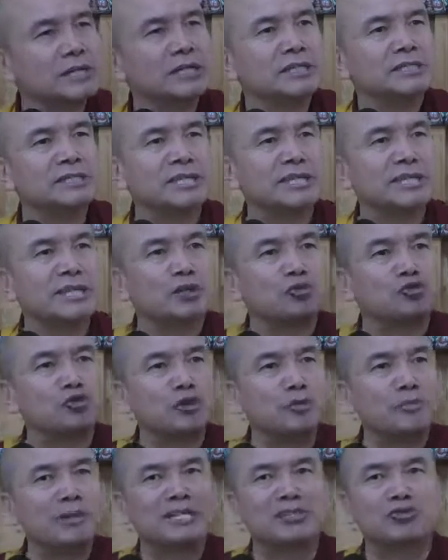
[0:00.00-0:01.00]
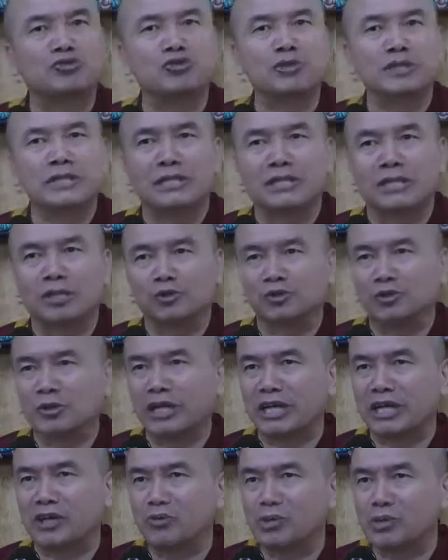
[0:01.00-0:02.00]
seeing the dream as real. Do you
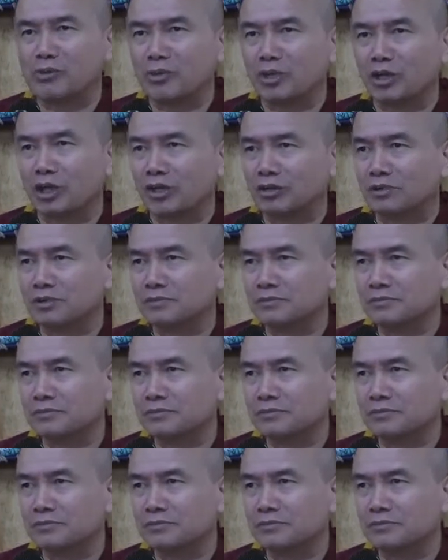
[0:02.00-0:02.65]
agree with me or not?